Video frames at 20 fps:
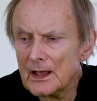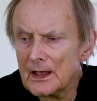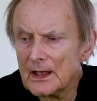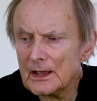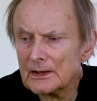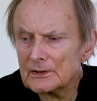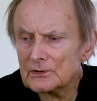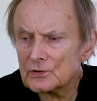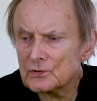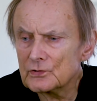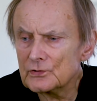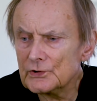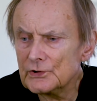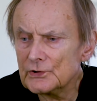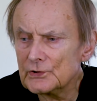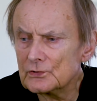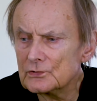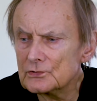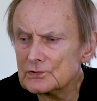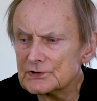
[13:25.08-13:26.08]
and who
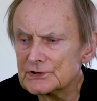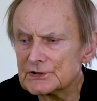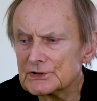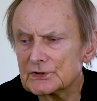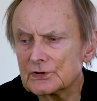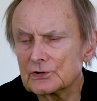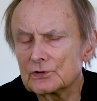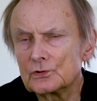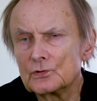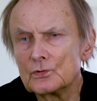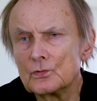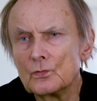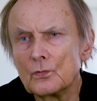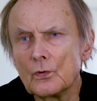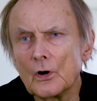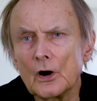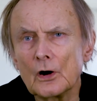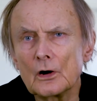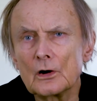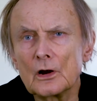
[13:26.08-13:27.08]
used to
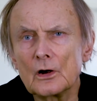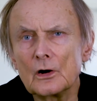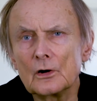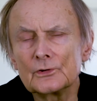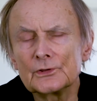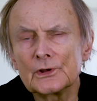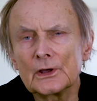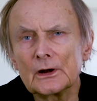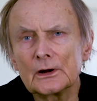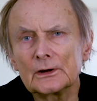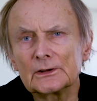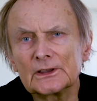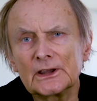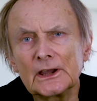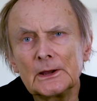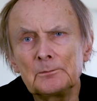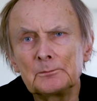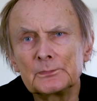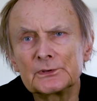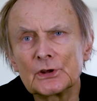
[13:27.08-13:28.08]
walk on her
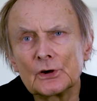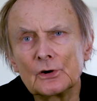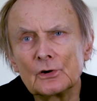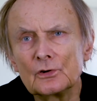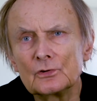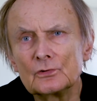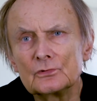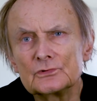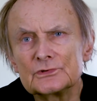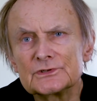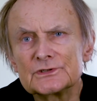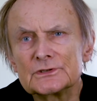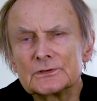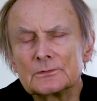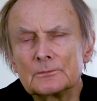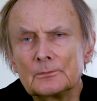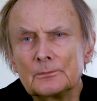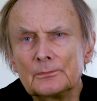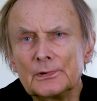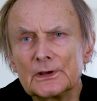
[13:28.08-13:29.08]
tiptoes
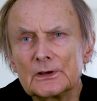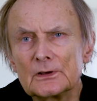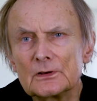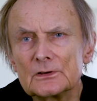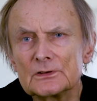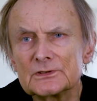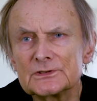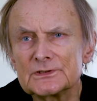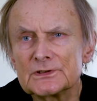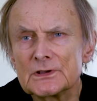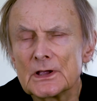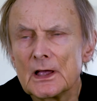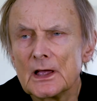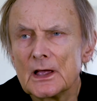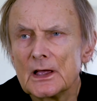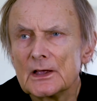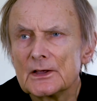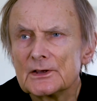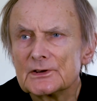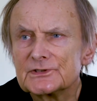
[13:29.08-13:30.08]
because
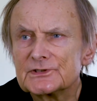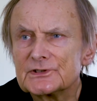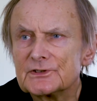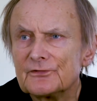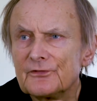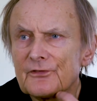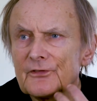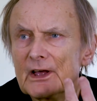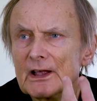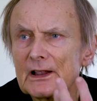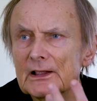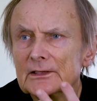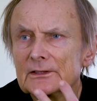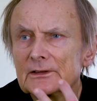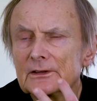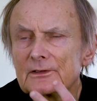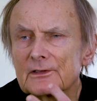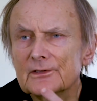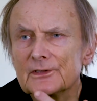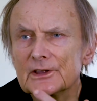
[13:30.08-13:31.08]
she
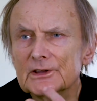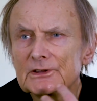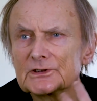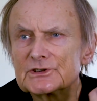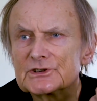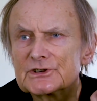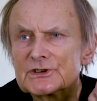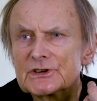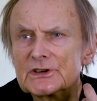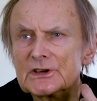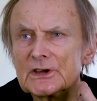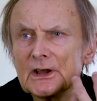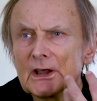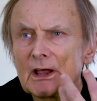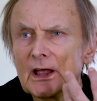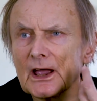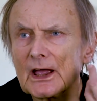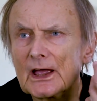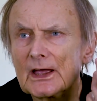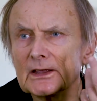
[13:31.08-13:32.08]
felt that she
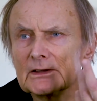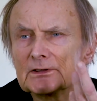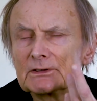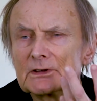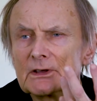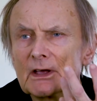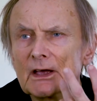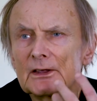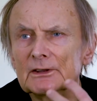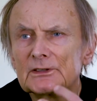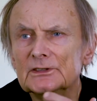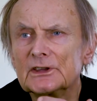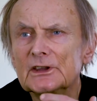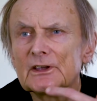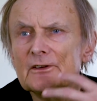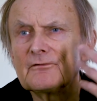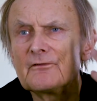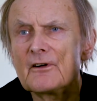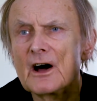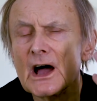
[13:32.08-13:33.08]
had a
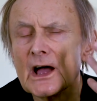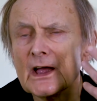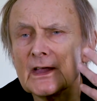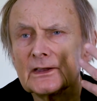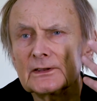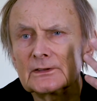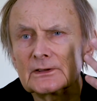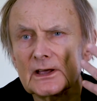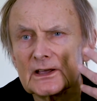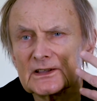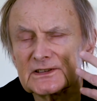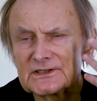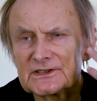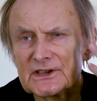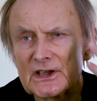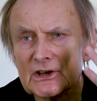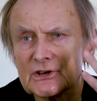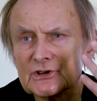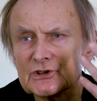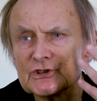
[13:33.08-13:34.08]
divine
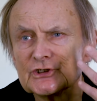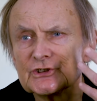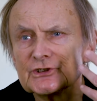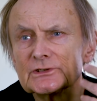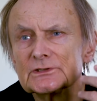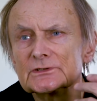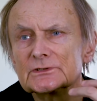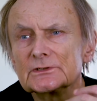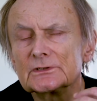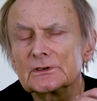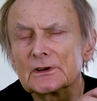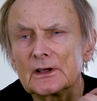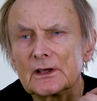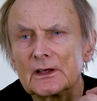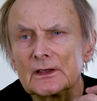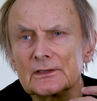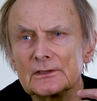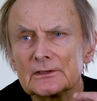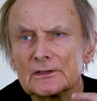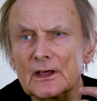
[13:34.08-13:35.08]
ascension
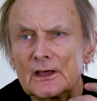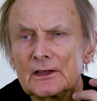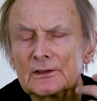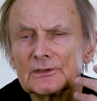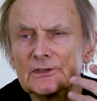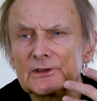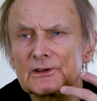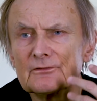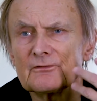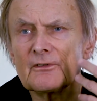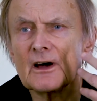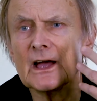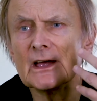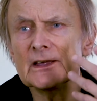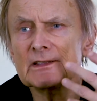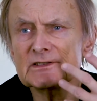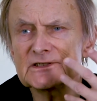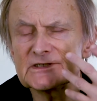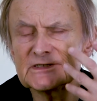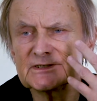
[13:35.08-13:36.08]
and, and
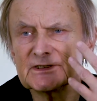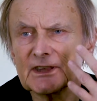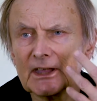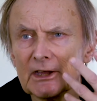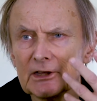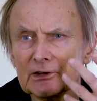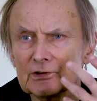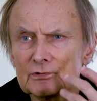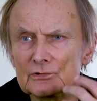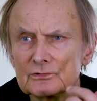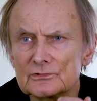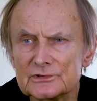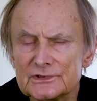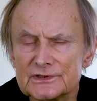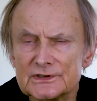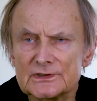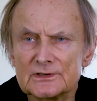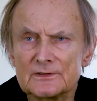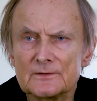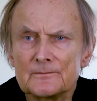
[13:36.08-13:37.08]
divine
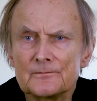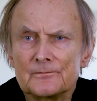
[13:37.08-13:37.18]
status.